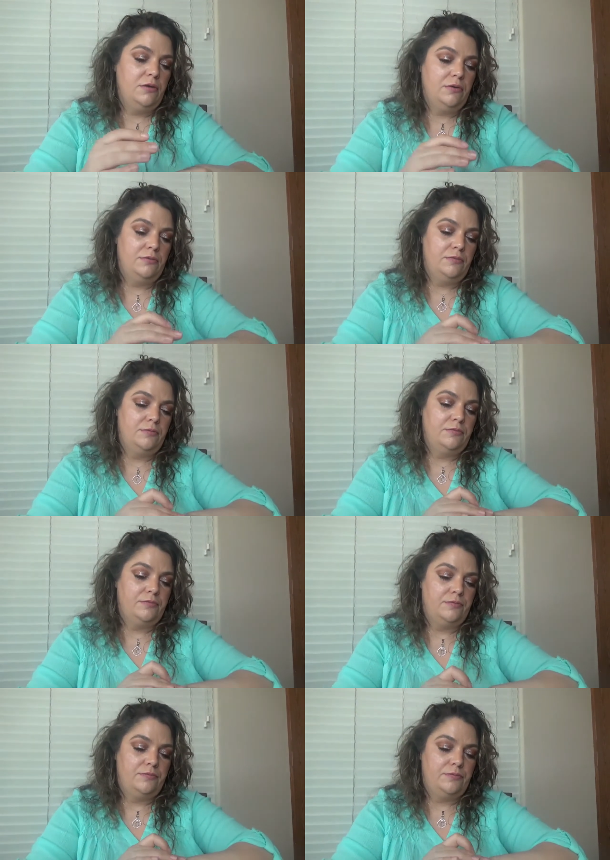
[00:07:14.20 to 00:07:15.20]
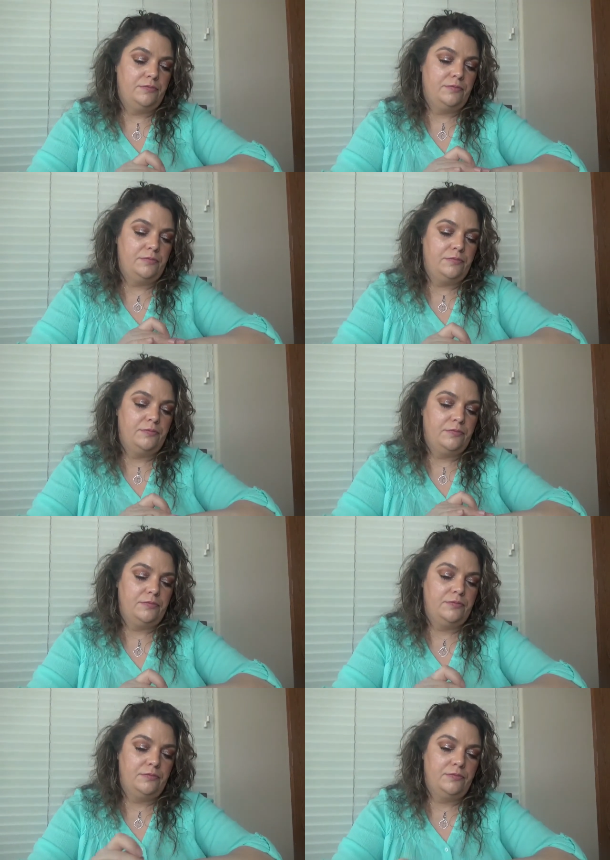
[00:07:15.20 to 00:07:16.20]

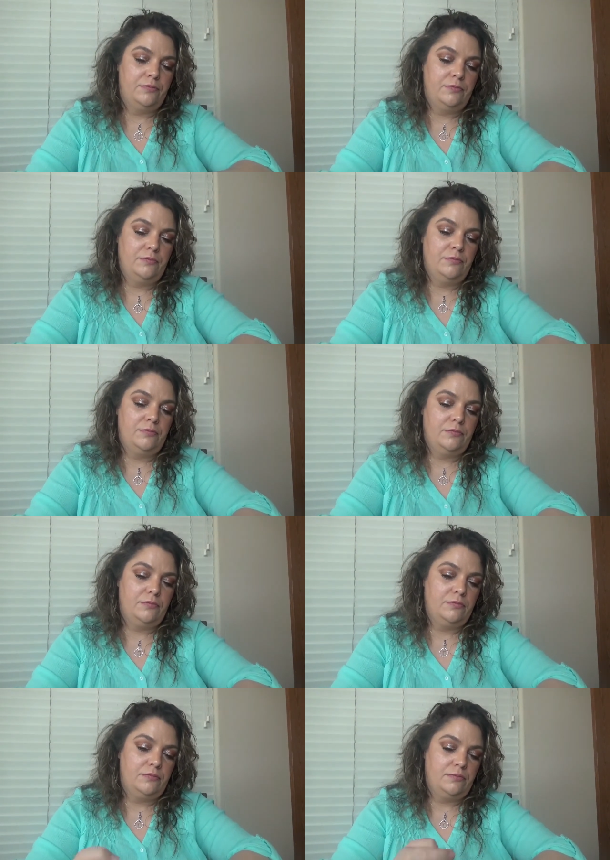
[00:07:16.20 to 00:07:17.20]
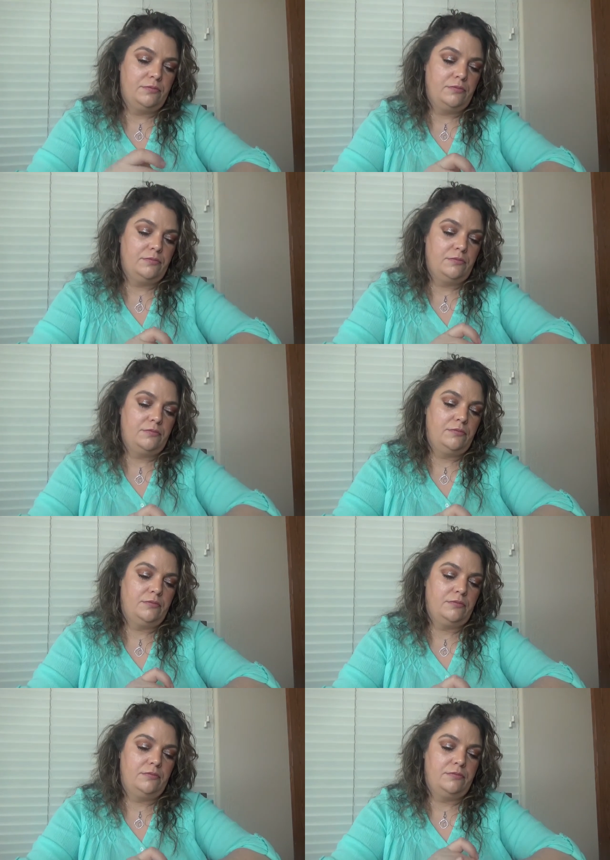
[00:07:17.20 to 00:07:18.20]

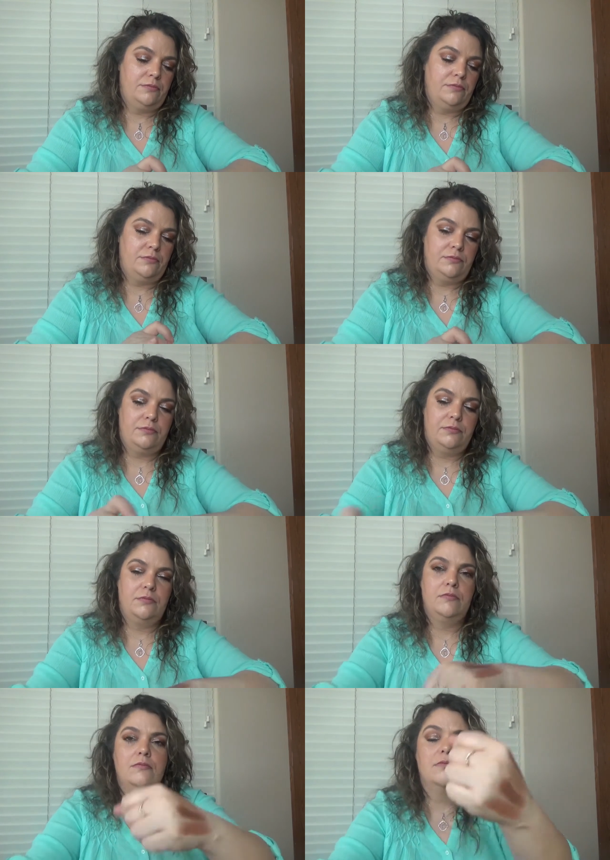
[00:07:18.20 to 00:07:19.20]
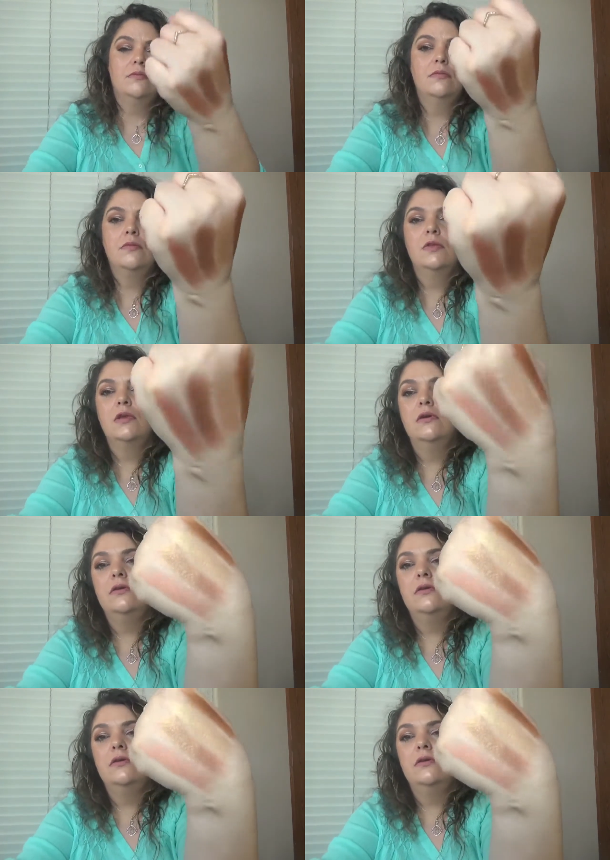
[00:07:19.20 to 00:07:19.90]
Nothing is said.